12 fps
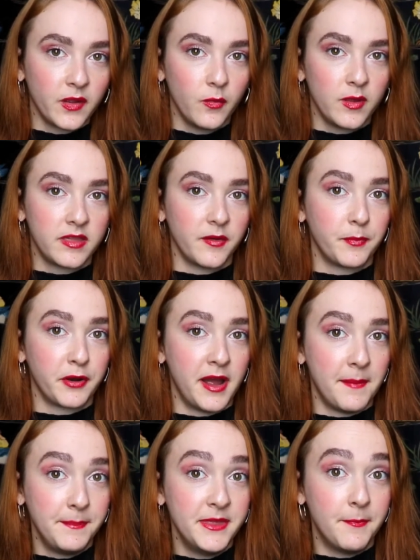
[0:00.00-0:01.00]
with
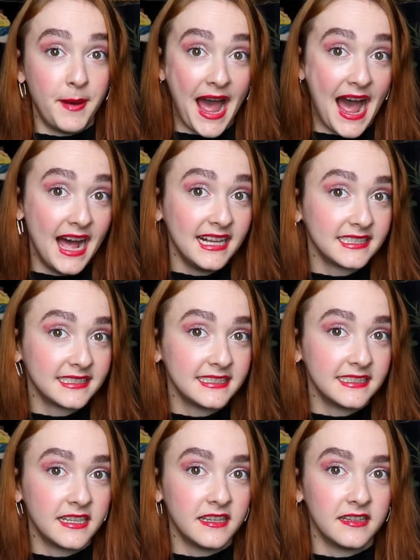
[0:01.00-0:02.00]
the past
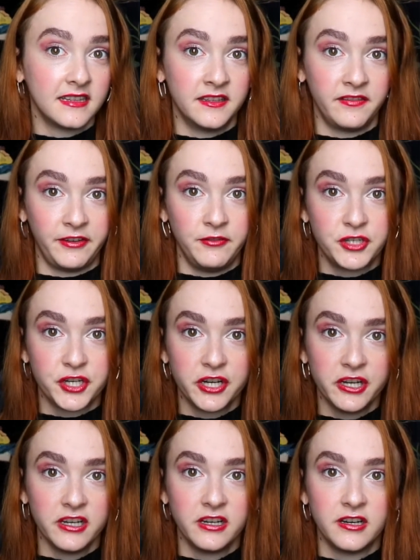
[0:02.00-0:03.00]
and the
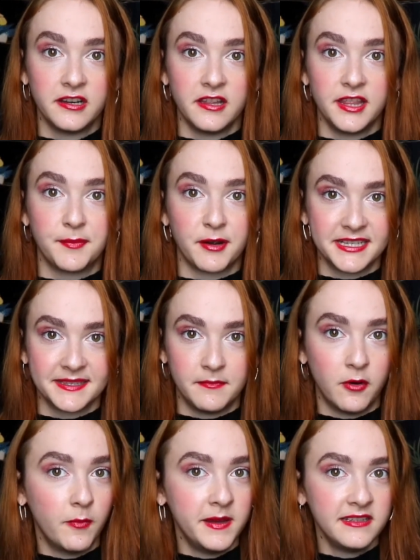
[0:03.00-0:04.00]
future, the present
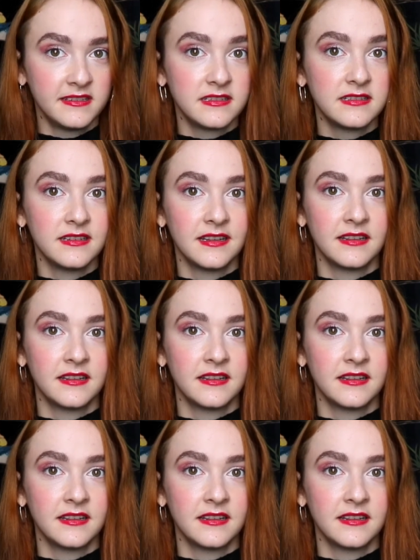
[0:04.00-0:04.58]
moment,